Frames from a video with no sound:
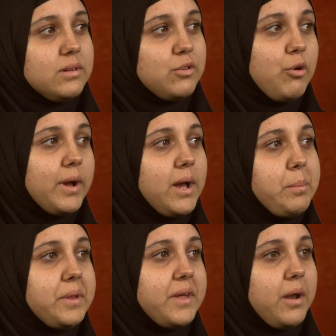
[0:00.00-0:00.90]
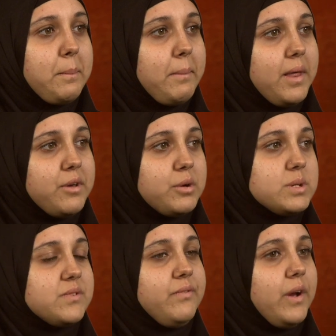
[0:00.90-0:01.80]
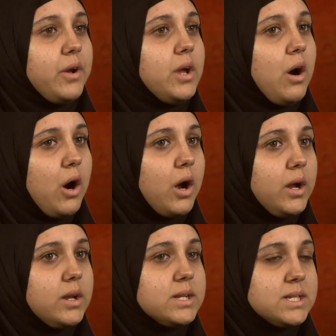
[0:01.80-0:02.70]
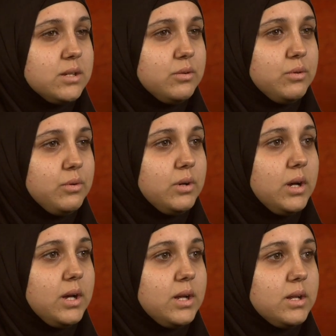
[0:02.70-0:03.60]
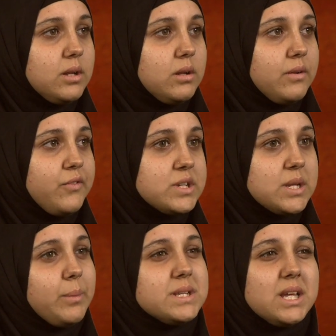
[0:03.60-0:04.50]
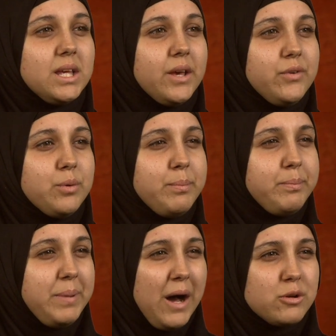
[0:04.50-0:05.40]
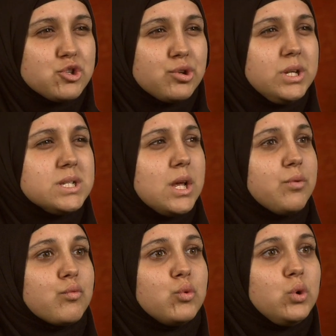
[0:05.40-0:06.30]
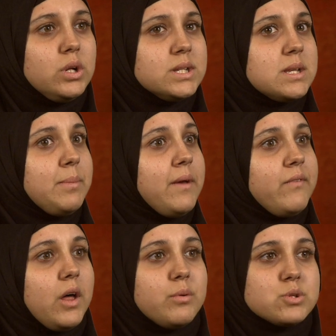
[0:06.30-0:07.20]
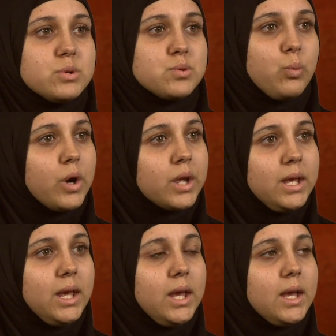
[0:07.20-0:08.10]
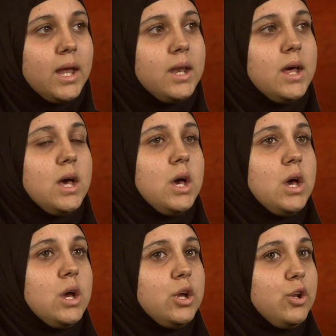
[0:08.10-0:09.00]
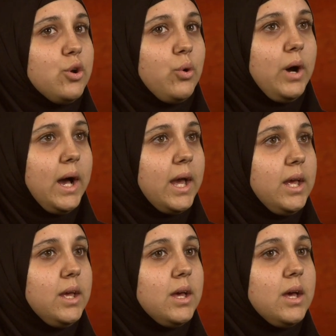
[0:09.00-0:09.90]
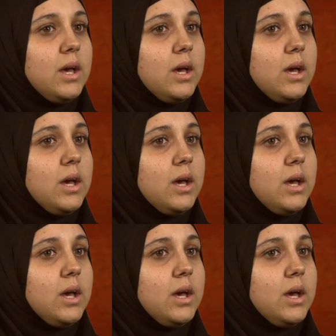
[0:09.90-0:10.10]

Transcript: Growing up without a mother, it was very hard for someone to give you boundaries and rules. And my father was always working, and, you know, I